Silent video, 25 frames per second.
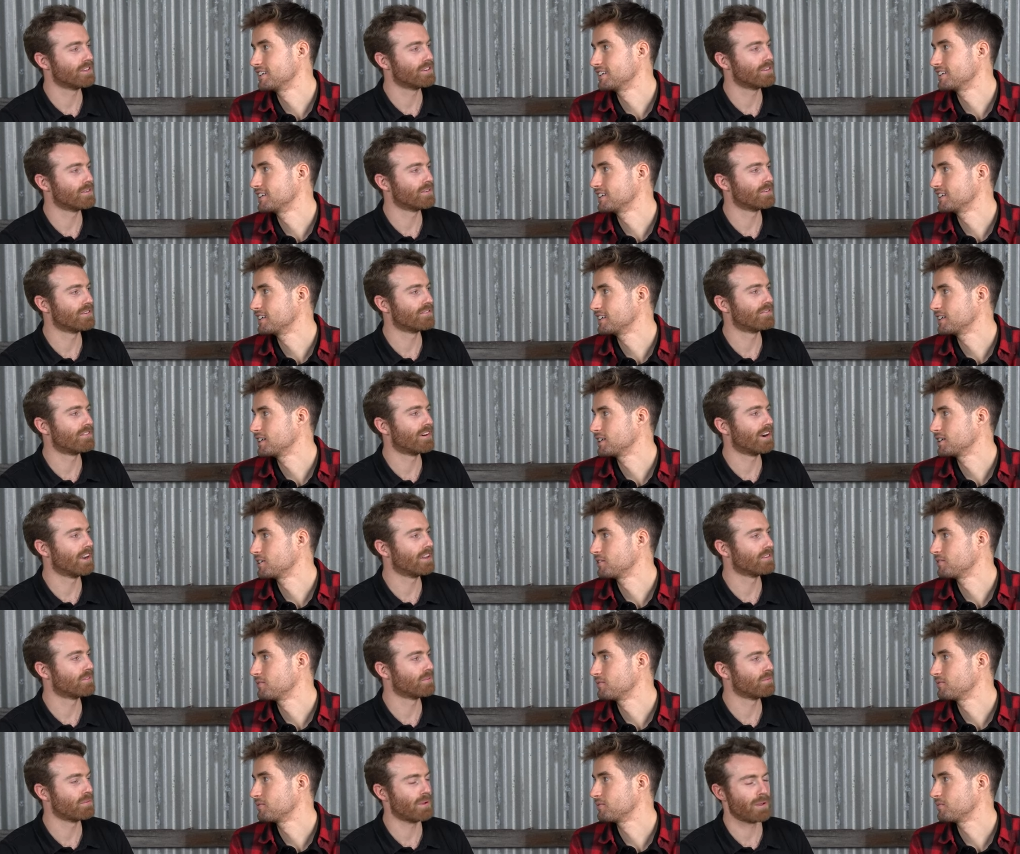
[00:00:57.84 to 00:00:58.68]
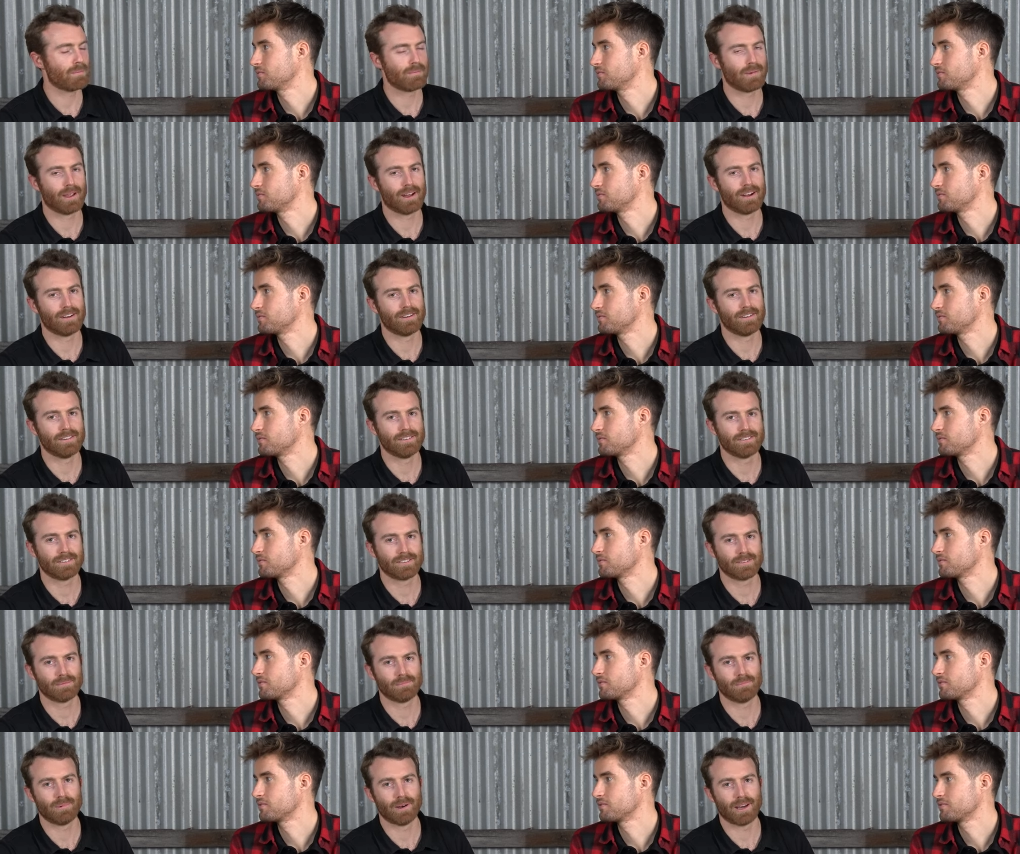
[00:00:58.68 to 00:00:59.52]
Speaker 1: the Tour de France with my
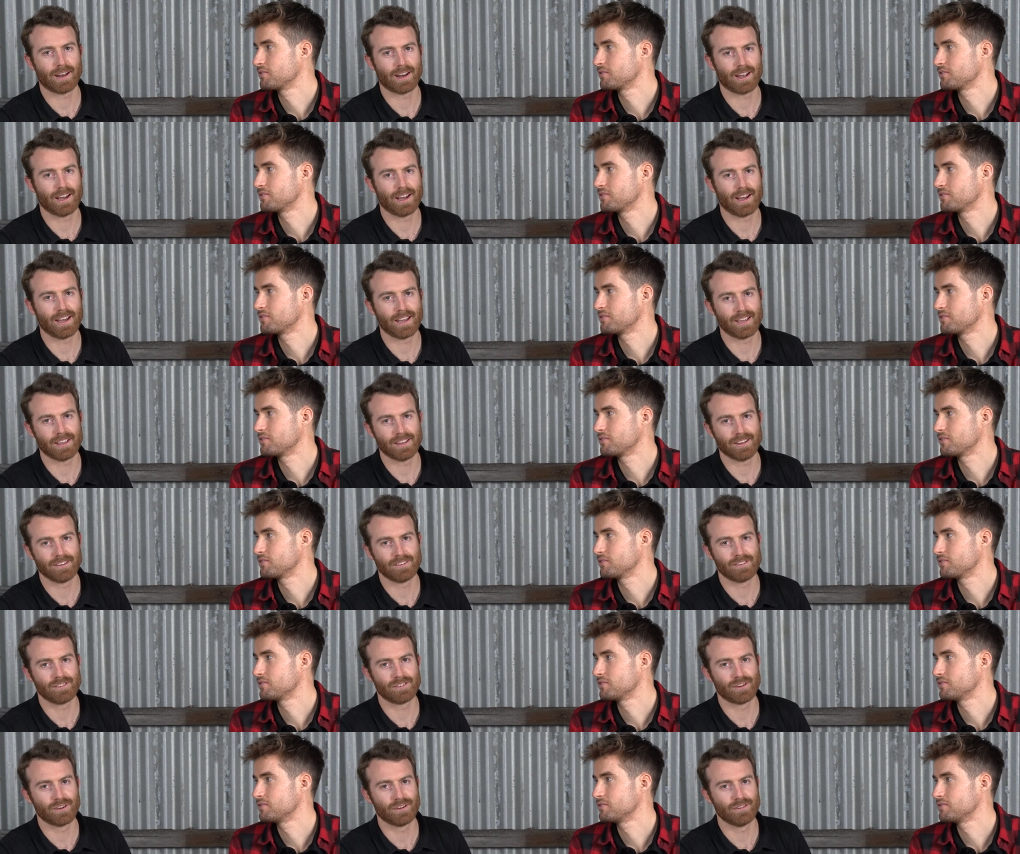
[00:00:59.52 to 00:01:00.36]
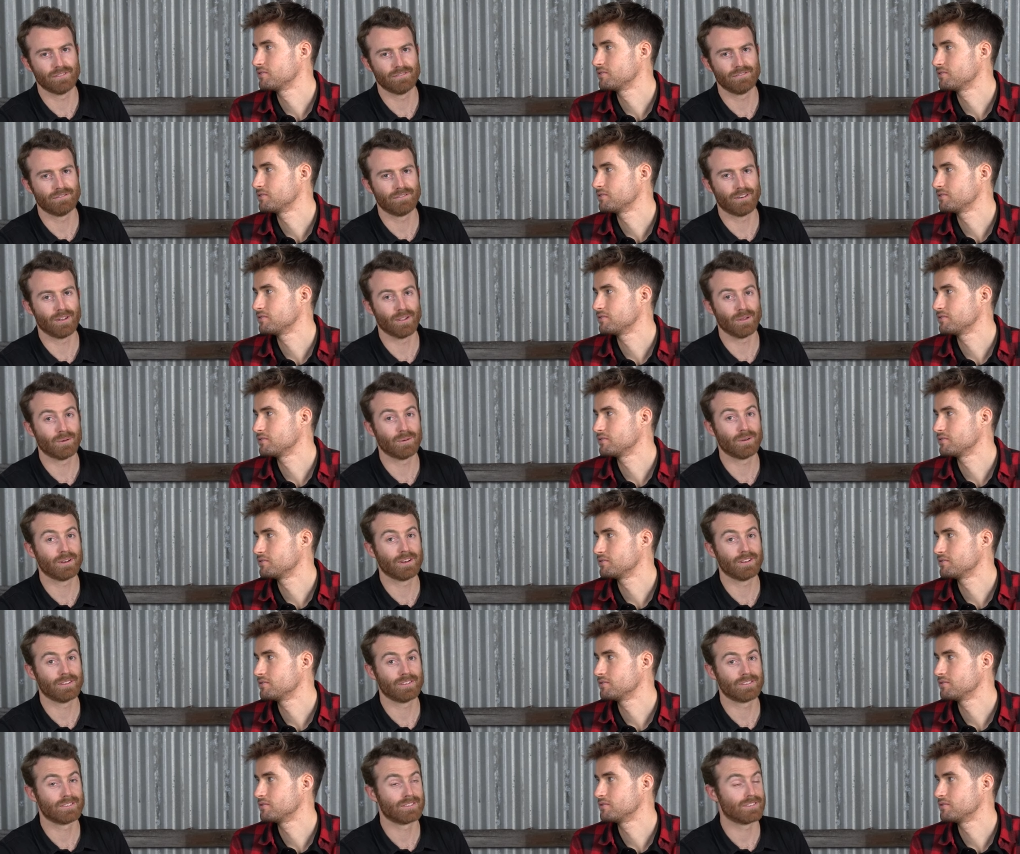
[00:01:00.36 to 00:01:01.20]
parents, but I don't follow it
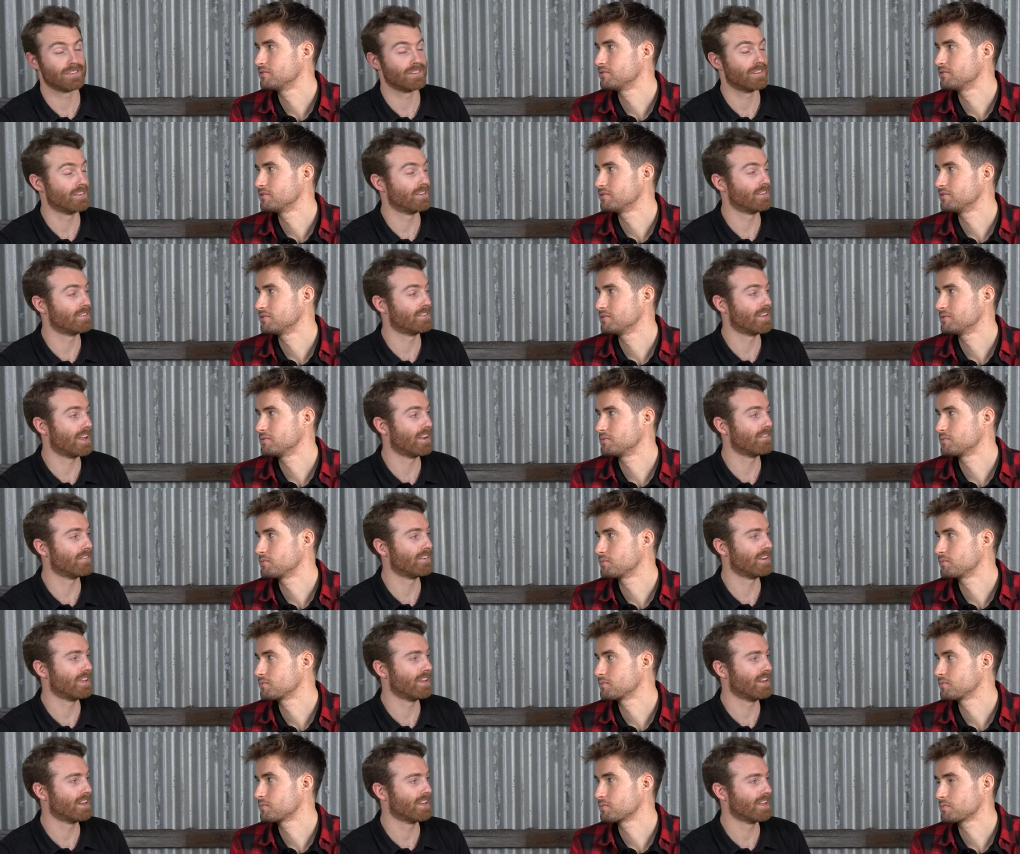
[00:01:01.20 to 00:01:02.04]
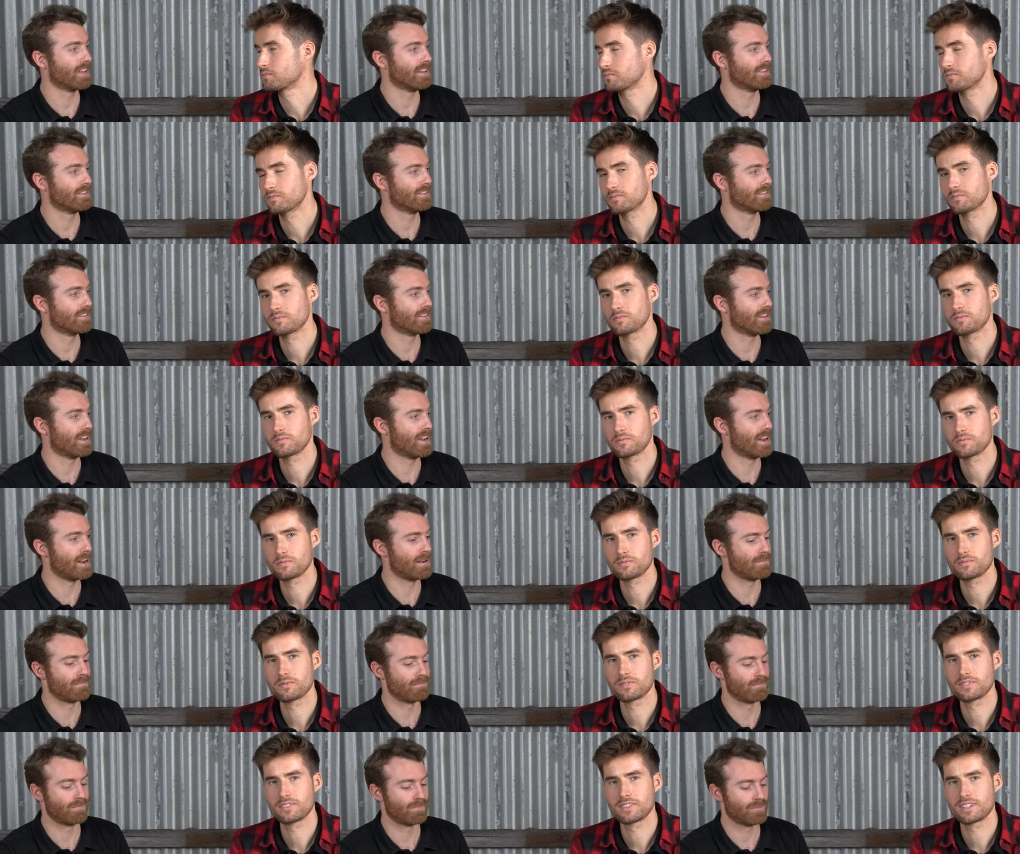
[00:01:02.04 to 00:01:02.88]
as as heavily, I guess.
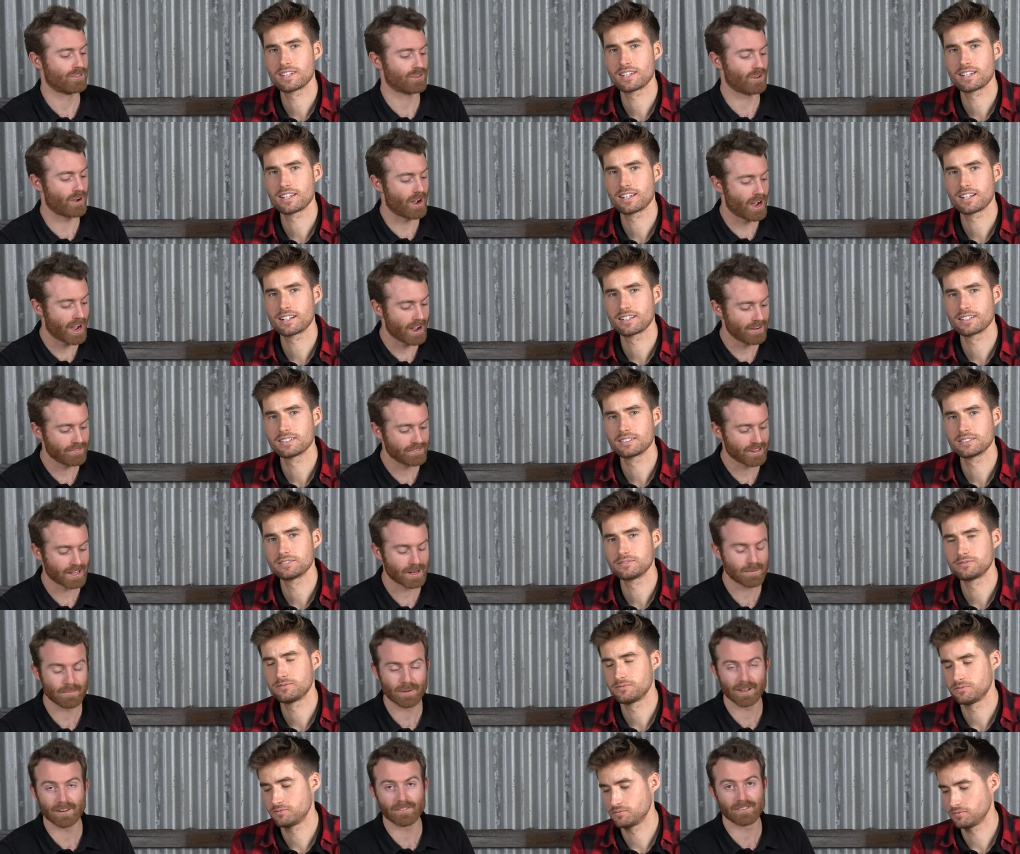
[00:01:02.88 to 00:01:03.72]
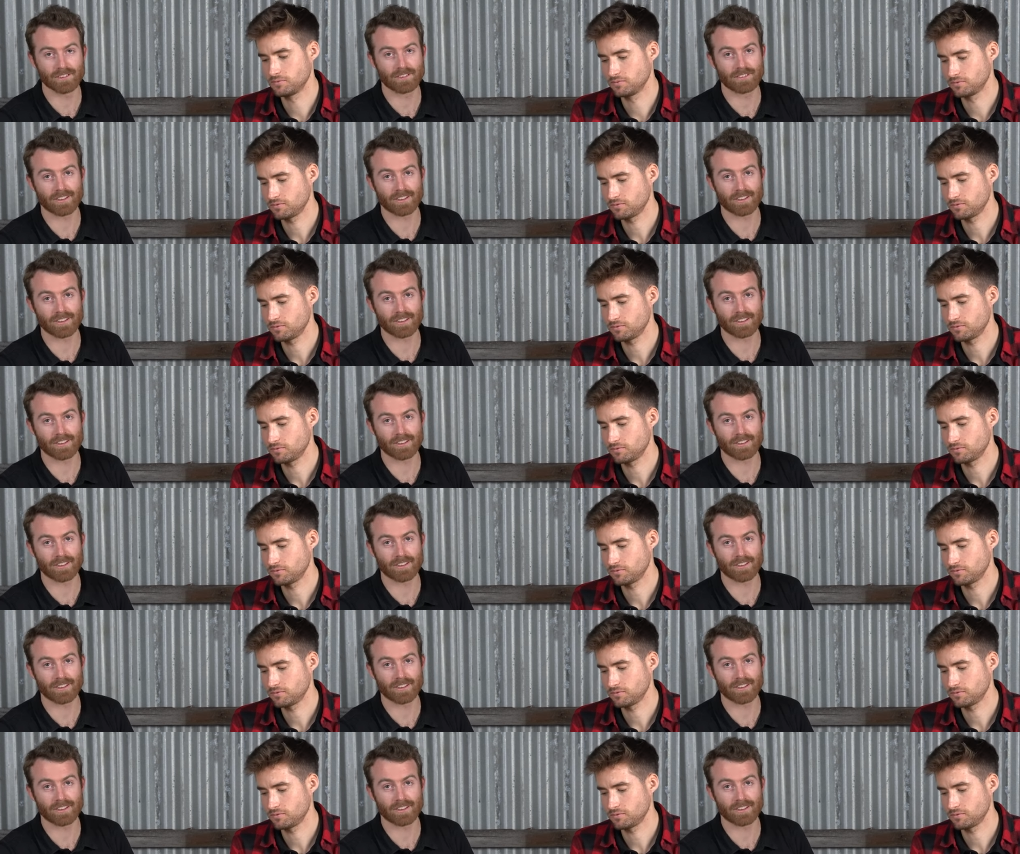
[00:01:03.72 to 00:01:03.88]
Um, so I've done a bit of a